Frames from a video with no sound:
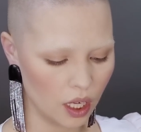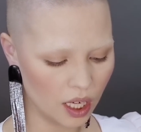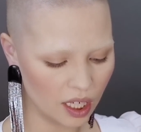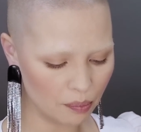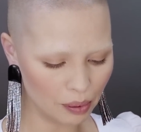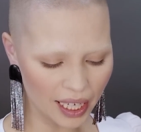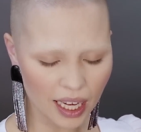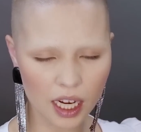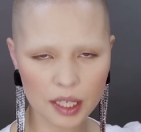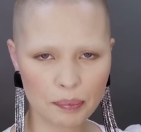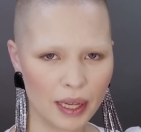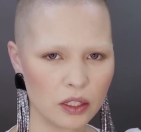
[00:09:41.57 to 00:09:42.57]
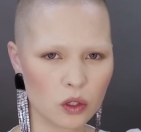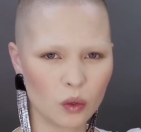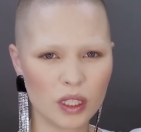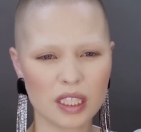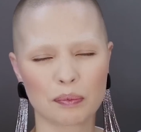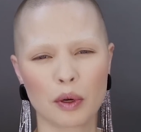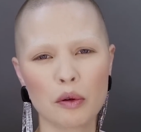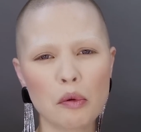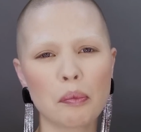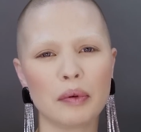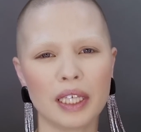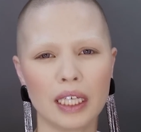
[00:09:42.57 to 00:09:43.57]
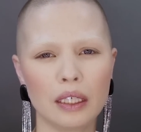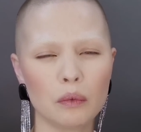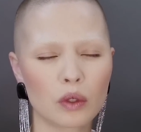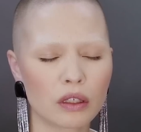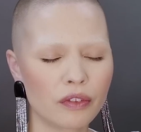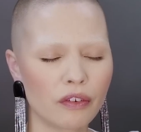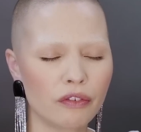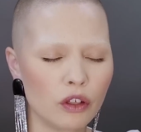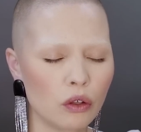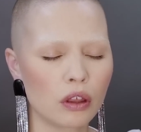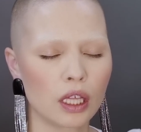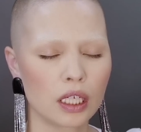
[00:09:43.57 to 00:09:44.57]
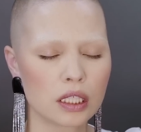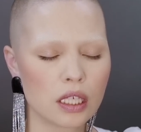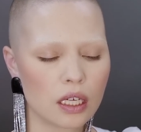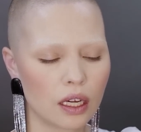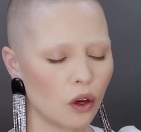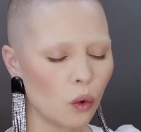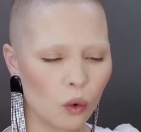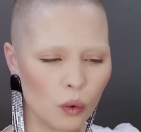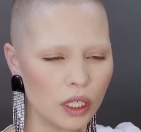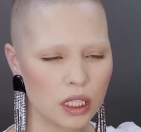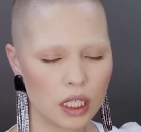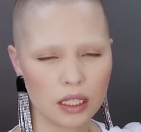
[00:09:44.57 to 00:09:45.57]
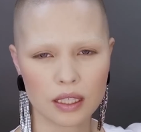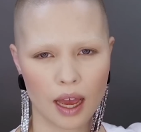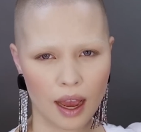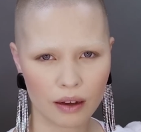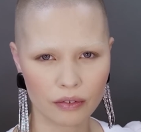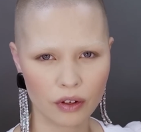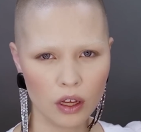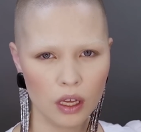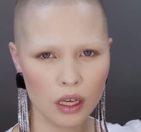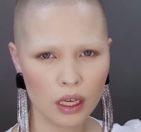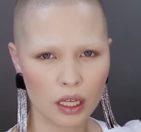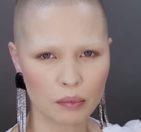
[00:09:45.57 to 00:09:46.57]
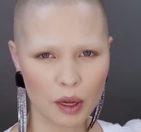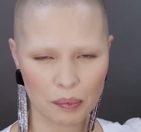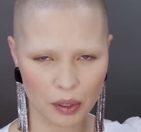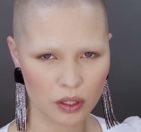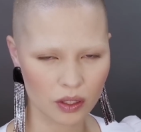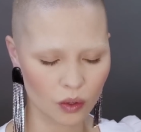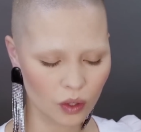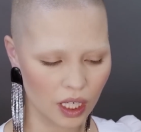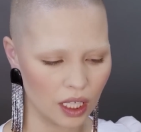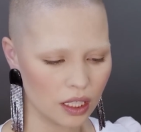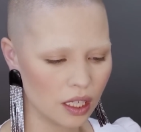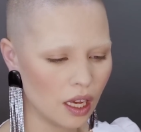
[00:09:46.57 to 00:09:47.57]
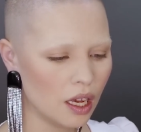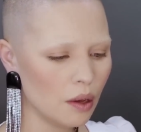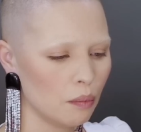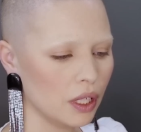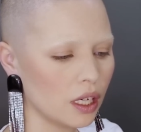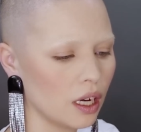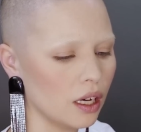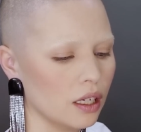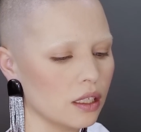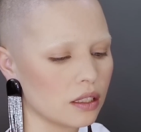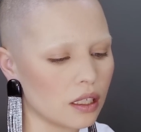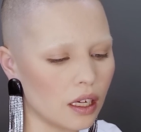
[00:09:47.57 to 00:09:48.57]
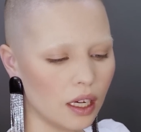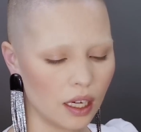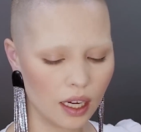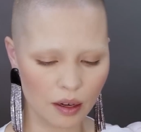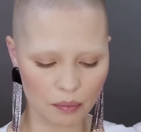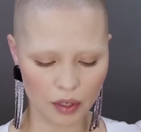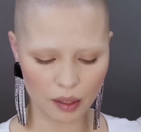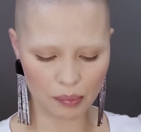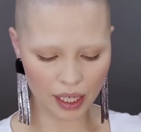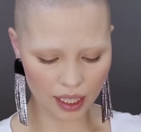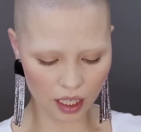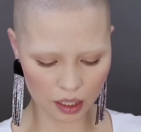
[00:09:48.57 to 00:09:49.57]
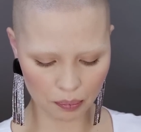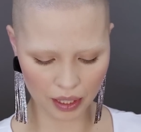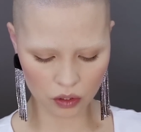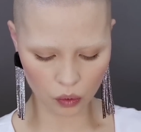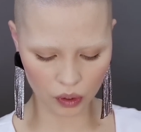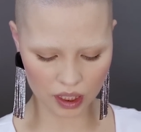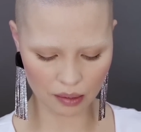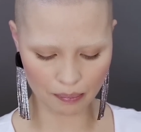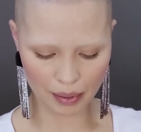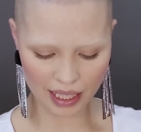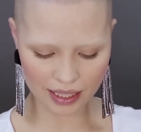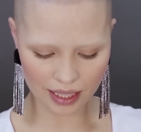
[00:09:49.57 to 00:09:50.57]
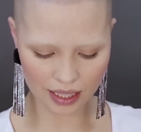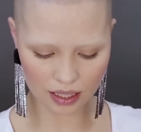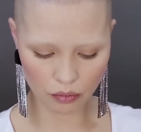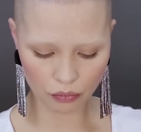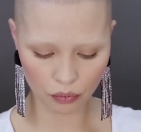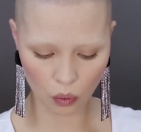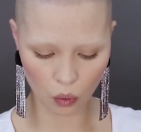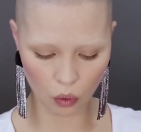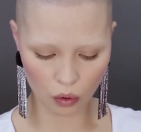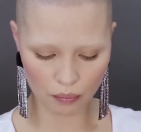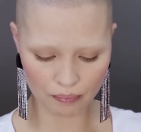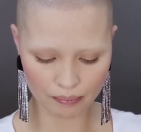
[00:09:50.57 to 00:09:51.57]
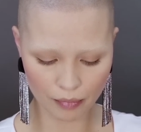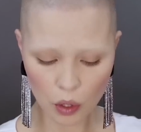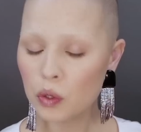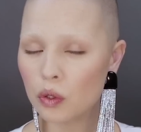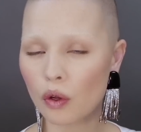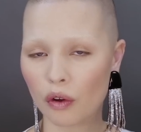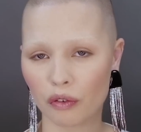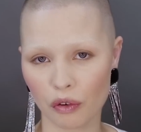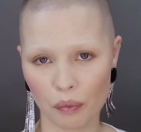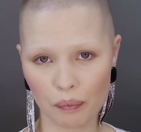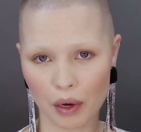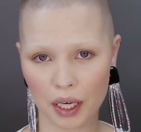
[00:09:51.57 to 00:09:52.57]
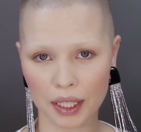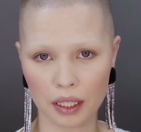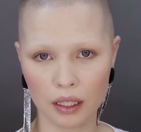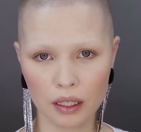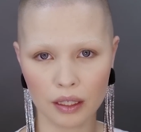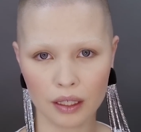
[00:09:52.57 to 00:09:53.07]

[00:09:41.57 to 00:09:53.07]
And a black eye pencil is probably one of the few things that I always need to have in my personal kit, because a black eye pencil is the basis for most of my